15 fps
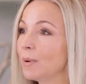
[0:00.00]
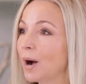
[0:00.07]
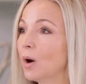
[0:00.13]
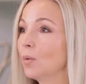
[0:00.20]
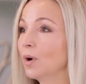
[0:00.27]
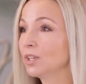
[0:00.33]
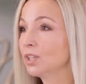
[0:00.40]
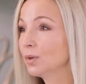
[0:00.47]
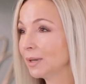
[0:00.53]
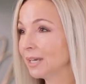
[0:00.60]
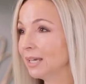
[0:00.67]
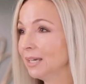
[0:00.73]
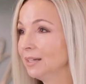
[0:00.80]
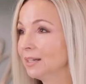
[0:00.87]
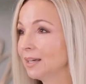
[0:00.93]
about what you
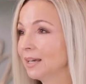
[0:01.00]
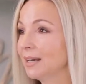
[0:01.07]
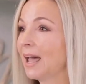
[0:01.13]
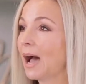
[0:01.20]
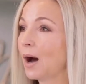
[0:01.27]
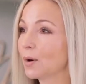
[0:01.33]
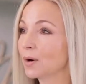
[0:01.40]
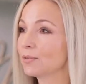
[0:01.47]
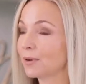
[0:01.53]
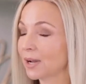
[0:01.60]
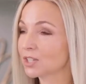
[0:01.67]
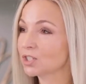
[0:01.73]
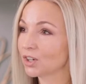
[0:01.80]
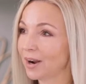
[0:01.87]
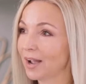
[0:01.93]
eat and how it
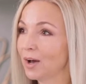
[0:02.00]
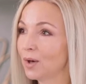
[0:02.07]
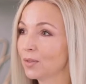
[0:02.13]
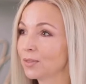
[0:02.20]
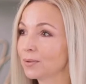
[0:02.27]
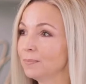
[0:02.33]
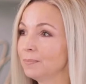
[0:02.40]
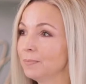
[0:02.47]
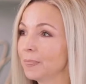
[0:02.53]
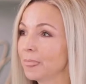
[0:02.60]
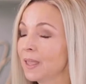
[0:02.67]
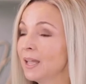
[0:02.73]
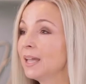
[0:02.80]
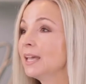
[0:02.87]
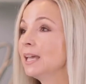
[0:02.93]
affects your health.
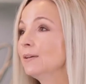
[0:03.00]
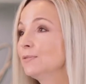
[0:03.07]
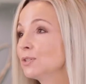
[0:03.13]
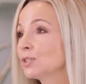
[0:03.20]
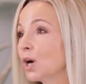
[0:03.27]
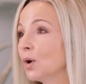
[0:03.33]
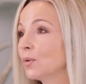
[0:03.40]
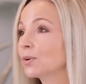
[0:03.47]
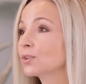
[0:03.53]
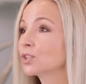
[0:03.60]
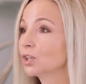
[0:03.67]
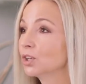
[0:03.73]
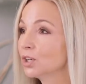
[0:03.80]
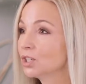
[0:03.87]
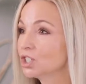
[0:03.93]
If so, there's
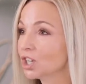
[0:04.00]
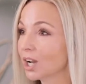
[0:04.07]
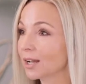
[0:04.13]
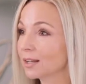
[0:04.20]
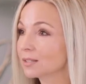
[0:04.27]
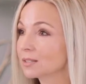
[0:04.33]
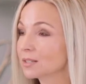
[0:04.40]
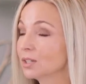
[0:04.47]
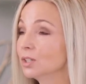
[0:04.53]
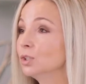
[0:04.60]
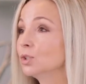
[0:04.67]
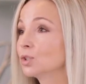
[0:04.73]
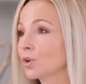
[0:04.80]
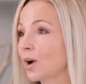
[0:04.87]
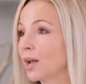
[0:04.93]
a good chance
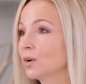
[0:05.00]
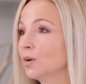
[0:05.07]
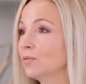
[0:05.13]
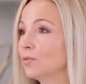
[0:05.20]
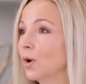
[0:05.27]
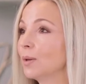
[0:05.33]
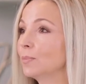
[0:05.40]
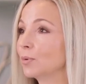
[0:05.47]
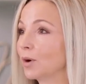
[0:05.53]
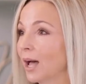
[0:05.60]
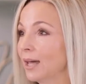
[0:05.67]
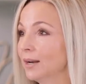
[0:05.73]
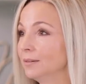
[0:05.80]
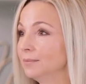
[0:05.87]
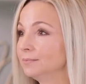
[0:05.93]
you try to avoid
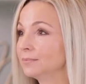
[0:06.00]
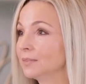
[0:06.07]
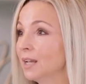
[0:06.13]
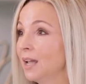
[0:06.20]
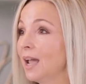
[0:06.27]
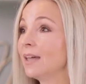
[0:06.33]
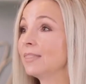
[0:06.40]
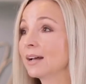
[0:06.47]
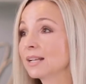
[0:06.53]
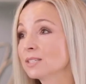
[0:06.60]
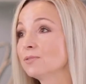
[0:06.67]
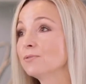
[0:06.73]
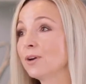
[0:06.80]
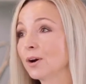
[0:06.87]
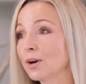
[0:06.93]
bread. And
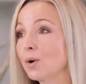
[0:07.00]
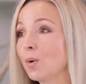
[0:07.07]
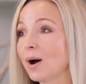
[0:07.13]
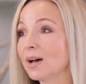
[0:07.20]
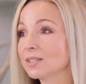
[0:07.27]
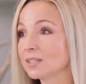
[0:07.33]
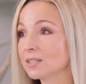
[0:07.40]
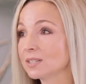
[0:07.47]
that's a very wise